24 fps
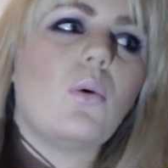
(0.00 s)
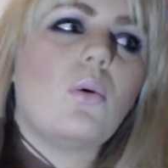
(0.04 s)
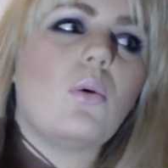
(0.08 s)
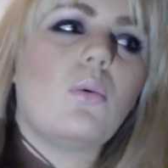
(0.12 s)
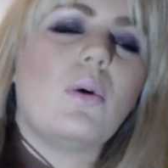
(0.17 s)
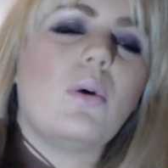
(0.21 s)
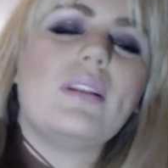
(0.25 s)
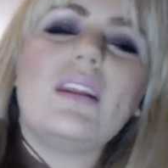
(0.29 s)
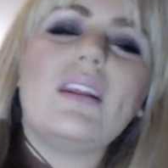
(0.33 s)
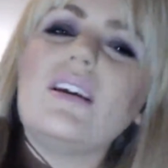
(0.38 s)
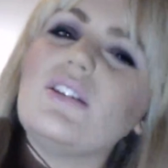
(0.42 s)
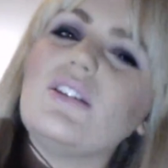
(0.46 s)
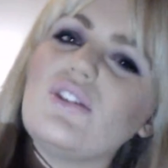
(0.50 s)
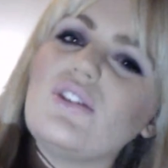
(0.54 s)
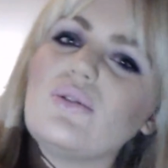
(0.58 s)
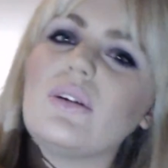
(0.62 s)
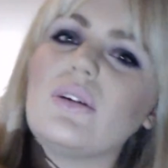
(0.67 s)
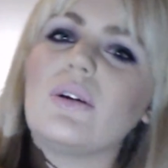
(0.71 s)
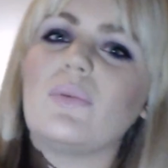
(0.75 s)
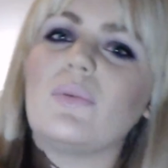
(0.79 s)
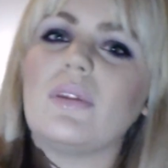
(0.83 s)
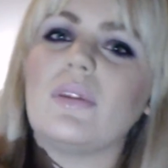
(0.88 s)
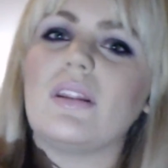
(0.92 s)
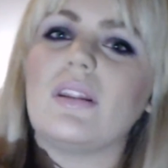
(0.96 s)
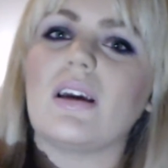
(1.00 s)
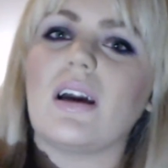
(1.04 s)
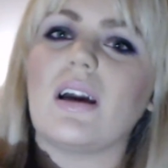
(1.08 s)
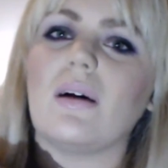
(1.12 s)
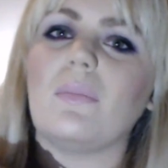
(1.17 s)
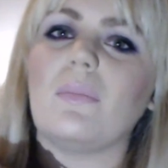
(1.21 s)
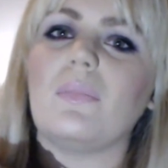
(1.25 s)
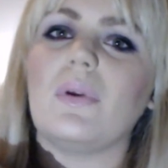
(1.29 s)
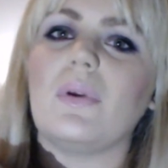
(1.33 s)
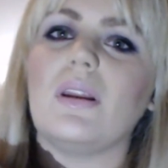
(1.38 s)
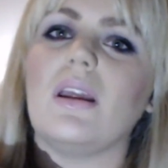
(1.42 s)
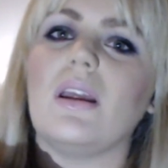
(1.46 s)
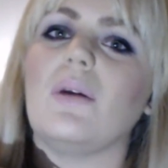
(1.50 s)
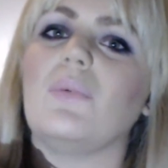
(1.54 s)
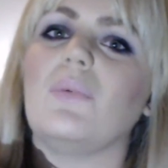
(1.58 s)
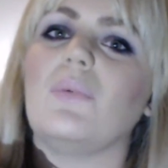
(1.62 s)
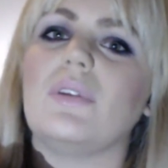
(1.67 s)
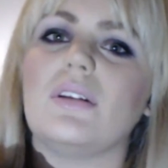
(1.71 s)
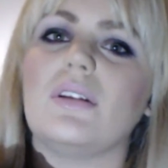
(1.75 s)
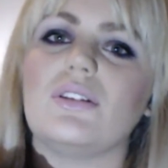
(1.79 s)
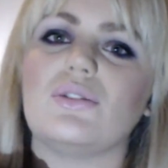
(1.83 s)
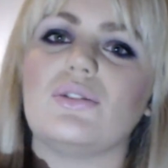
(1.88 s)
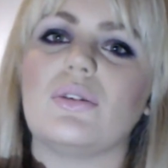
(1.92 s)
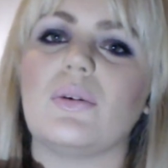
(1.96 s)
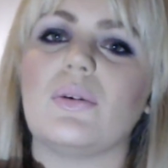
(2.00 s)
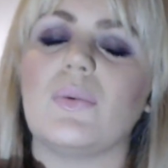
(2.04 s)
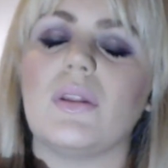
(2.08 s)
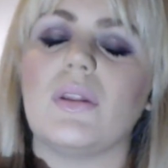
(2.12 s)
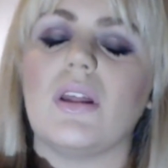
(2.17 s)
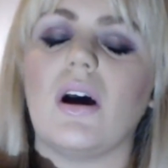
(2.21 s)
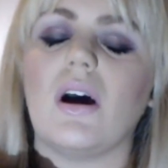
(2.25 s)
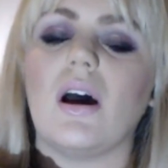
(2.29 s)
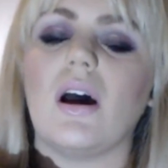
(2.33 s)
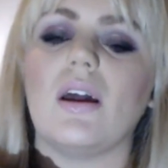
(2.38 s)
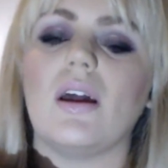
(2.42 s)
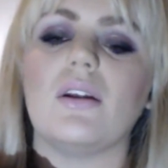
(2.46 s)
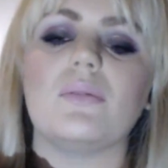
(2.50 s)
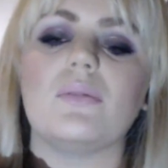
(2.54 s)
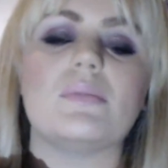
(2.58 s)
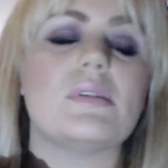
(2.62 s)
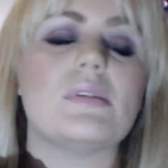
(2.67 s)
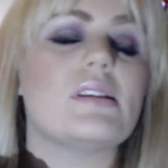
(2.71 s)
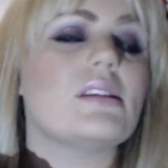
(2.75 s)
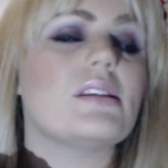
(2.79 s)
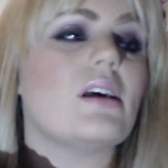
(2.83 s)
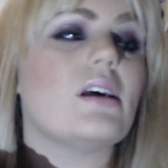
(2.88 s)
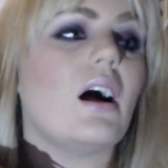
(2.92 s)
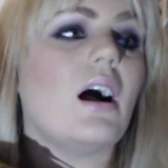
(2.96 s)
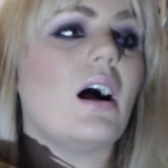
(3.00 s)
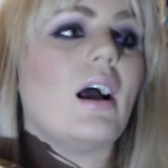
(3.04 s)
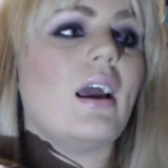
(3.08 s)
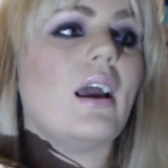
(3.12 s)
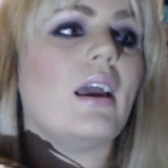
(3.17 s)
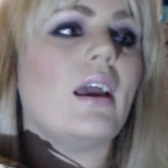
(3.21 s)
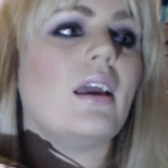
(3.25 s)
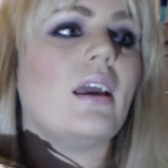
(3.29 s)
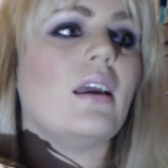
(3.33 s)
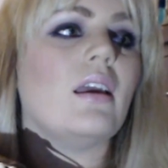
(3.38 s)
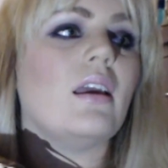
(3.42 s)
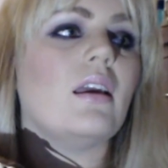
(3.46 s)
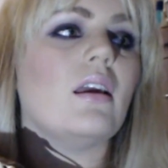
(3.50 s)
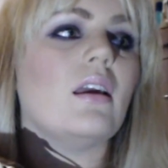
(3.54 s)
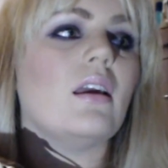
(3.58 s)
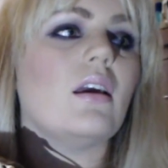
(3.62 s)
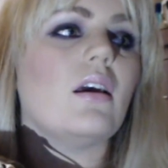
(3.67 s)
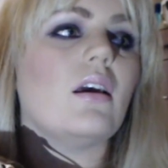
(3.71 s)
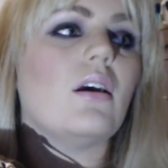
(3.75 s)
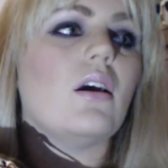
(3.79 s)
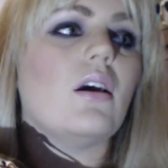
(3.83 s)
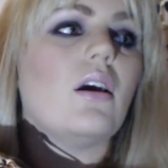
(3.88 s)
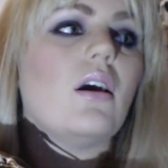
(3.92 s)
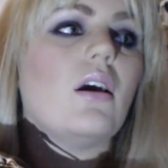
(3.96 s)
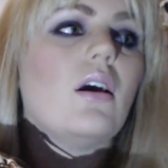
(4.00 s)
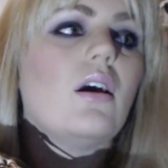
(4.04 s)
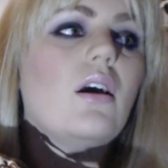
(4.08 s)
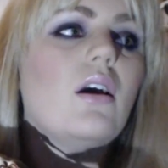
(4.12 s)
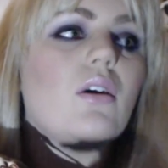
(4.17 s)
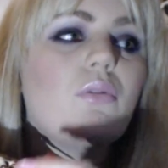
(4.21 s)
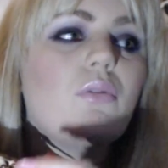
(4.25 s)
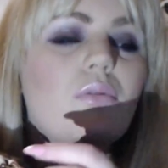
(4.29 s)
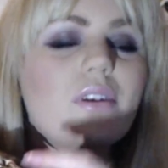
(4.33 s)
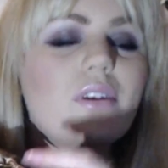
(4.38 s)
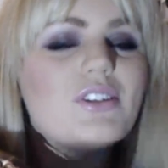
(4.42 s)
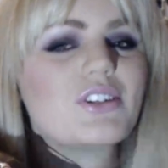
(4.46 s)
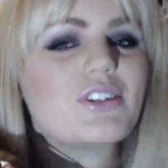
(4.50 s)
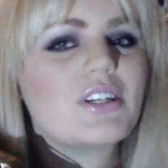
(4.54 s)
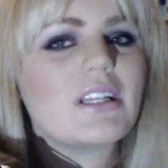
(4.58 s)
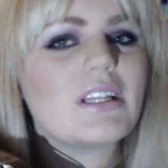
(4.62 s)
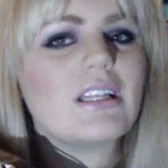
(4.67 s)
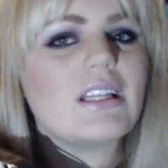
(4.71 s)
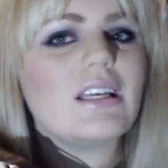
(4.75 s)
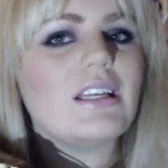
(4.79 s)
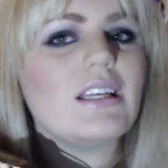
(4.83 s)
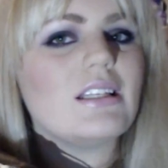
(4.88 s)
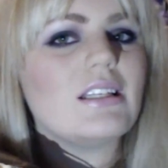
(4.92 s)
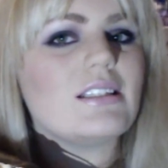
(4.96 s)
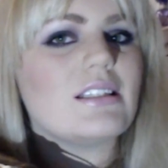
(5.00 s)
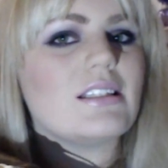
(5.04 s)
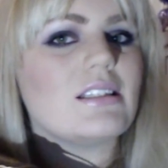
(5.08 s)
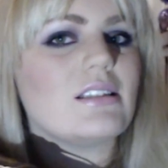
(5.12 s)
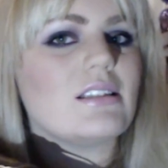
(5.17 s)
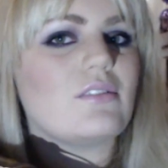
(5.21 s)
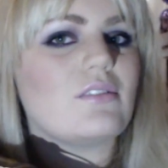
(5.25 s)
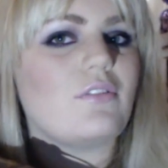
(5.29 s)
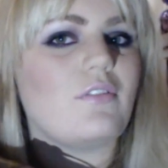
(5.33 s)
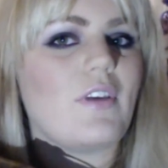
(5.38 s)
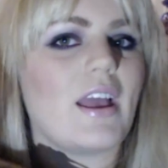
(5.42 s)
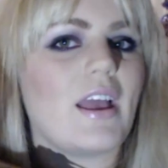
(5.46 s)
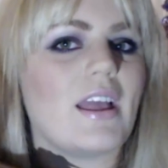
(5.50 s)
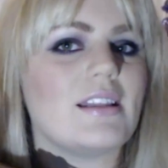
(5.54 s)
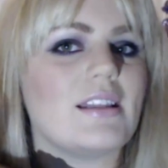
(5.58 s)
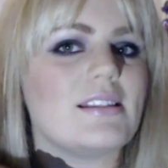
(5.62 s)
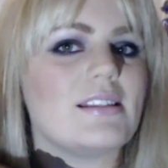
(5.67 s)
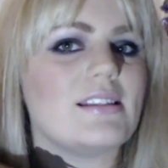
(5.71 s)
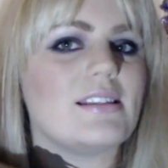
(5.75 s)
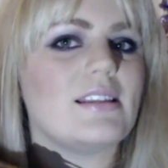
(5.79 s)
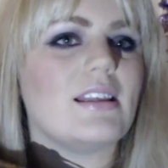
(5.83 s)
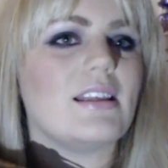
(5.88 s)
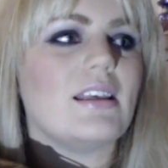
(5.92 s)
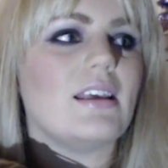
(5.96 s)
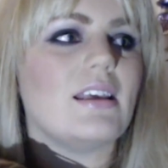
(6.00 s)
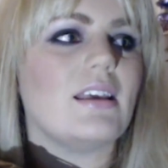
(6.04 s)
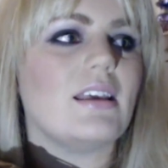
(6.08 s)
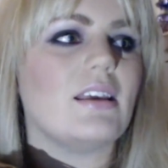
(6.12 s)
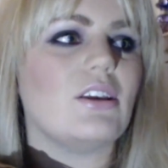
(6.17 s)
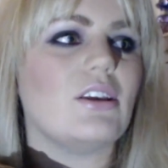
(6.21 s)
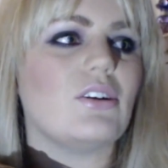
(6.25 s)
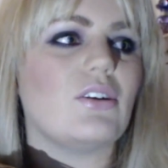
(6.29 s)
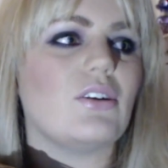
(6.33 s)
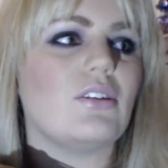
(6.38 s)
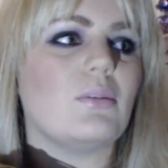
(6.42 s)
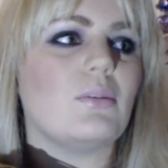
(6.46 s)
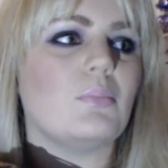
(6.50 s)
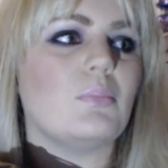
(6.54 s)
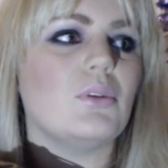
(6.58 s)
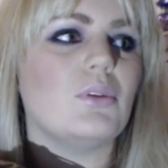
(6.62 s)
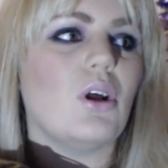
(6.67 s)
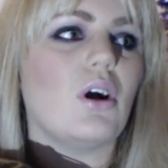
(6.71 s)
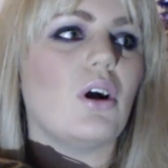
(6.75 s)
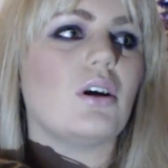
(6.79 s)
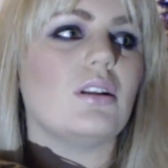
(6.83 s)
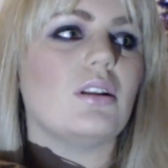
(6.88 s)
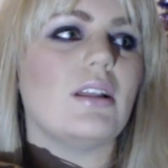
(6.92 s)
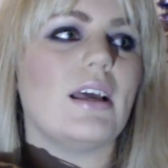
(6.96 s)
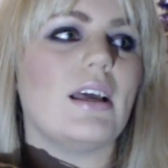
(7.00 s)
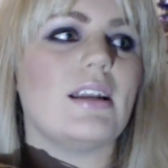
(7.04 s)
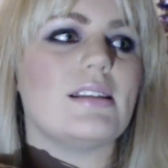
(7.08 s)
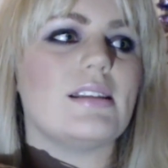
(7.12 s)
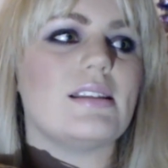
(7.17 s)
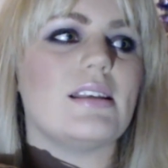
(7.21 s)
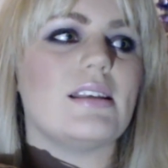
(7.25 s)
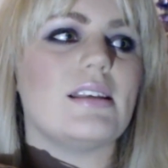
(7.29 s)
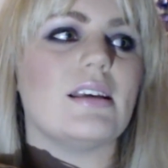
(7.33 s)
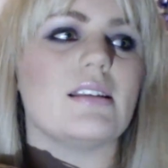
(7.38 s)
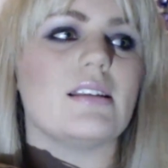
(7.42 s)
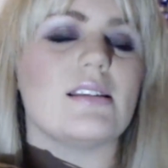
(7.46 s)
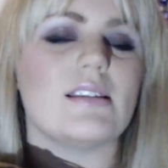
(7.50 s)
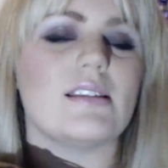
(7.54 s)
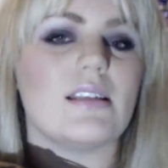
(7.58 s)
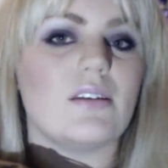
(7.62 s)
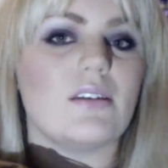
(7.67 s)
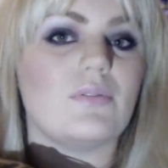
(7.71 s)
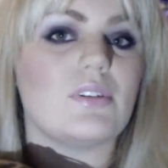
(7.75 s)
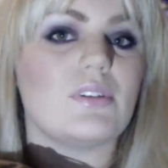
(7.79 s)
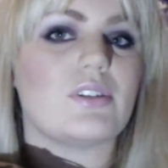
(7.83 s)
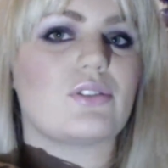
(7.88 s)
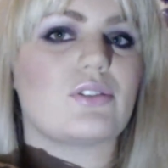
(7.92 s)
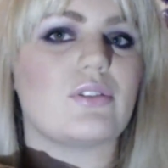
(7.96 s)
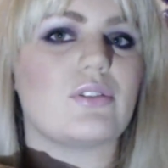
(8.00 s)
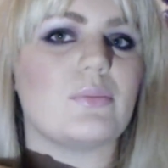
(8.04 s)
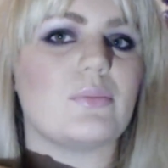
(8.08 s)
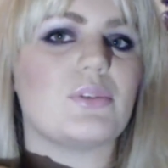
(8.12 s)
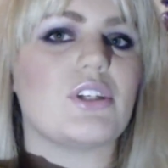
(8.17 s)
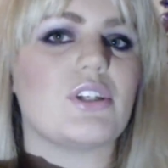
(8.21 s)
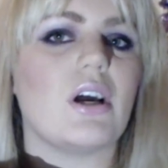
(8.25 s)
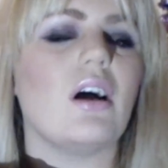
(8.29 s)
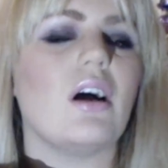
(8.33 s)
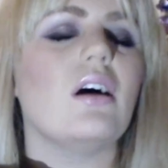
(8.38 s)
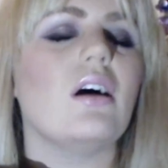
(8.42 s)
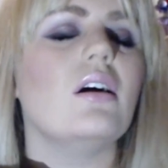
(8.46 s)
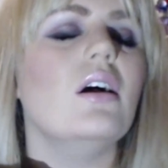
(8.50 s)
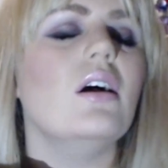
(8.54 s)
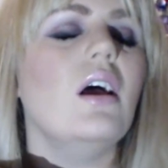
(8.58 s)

what they're doing with the company and what they're doing with the items. I originally didn't fancy, you know, the block letters here instead of the scripture,